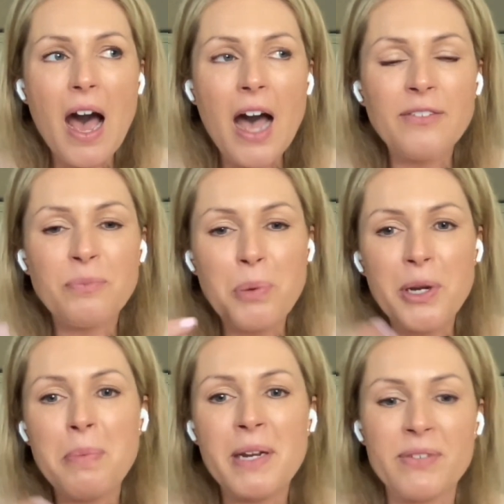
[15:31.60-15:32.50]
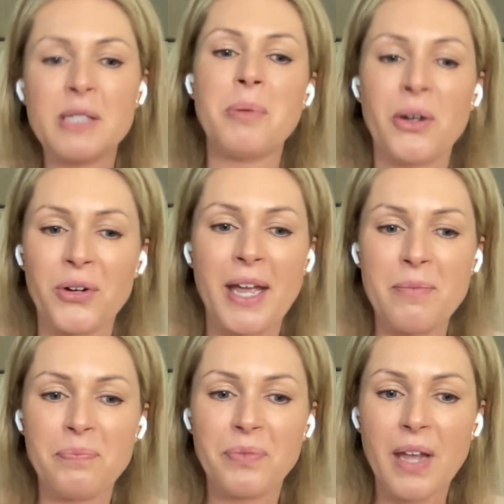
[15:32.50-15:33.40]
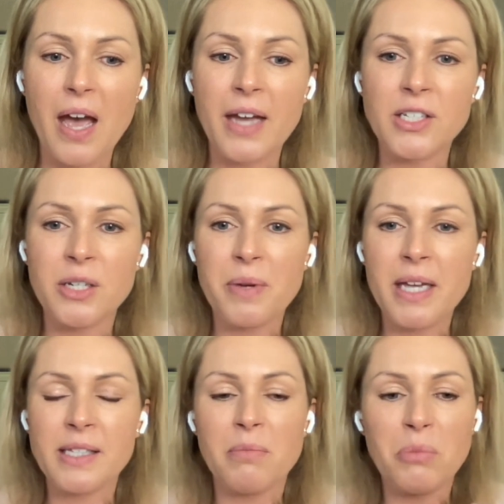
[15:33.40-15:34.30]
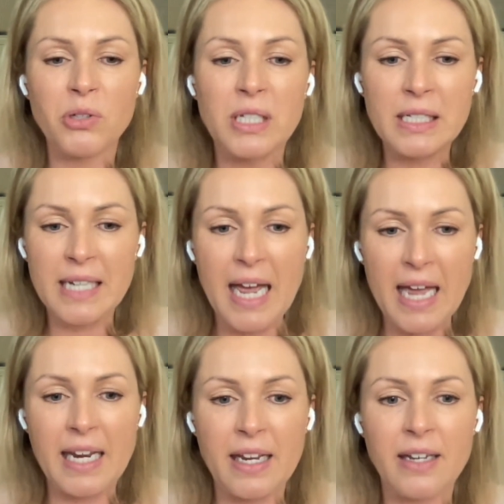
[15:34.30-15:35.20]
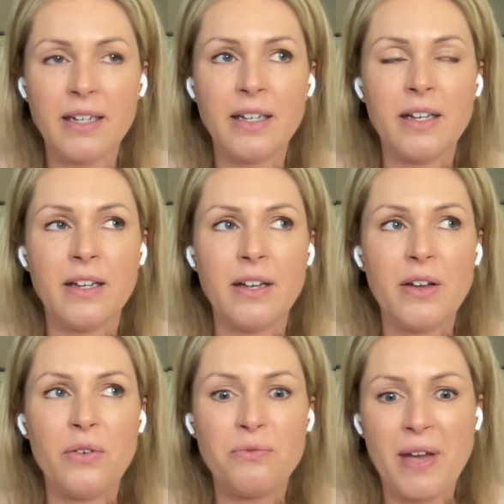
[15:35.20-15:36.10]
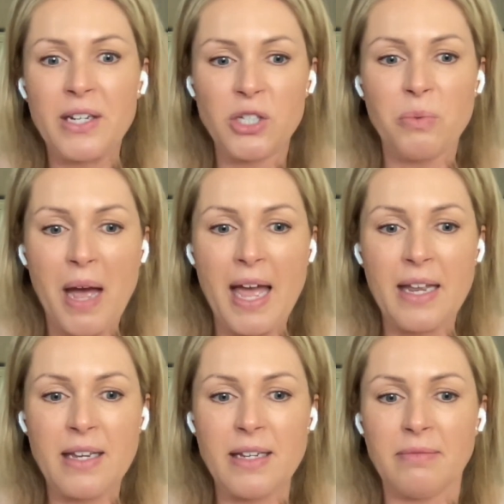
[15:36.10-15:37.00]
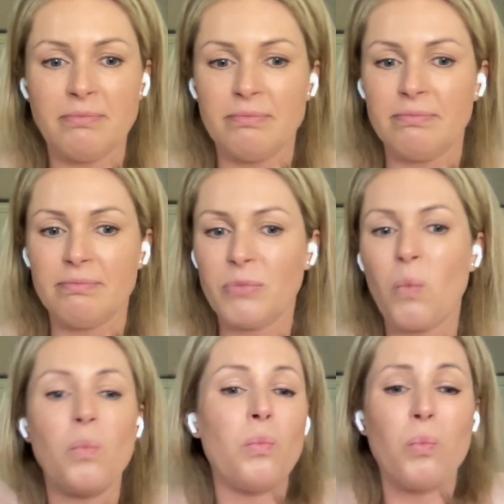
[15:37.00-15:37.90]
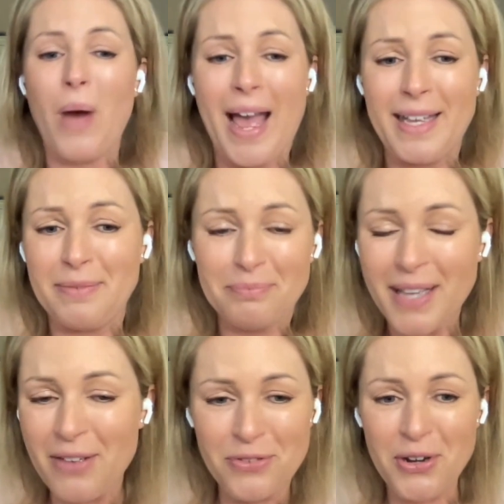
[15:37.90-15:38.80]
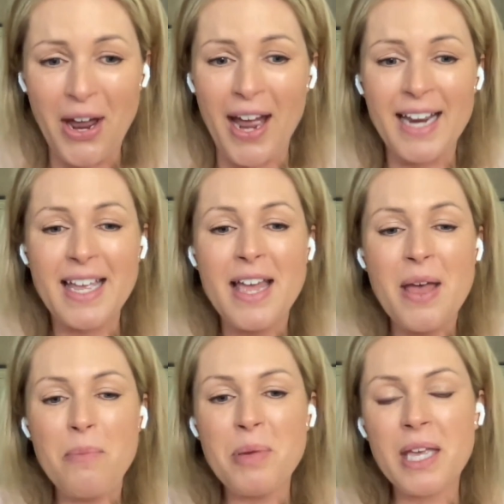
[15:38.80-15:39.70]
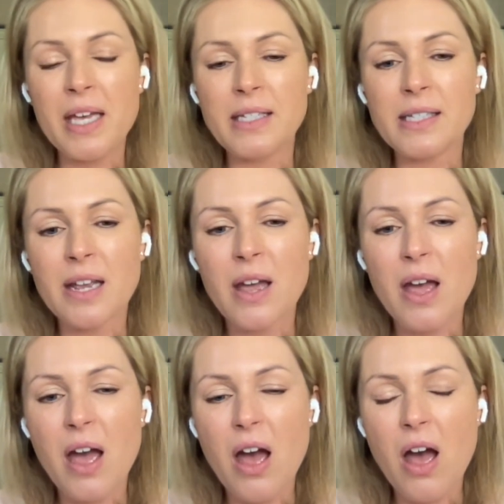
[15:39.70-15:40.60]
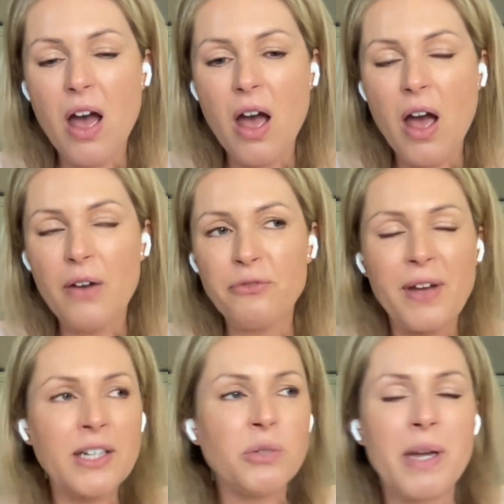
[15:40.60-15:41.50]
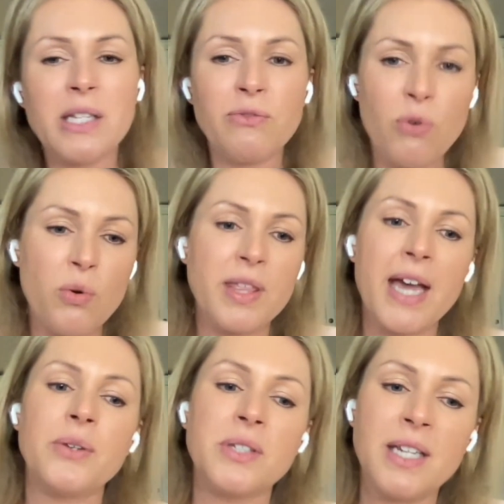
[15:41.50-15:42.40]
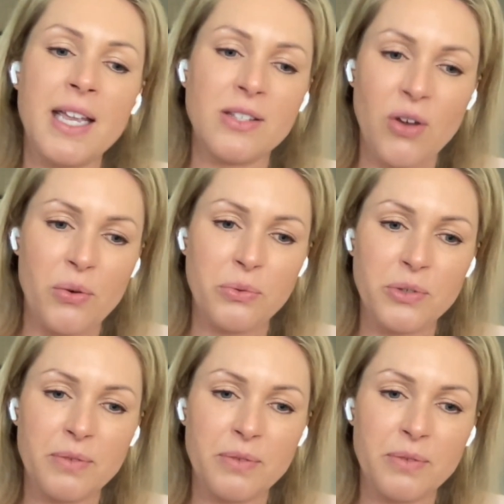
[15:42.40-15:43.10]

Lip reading: I've put a bit of a spin on it. I do it as a modern day Feng Shui way, if you like, because Feng Shui is 4,000 years old.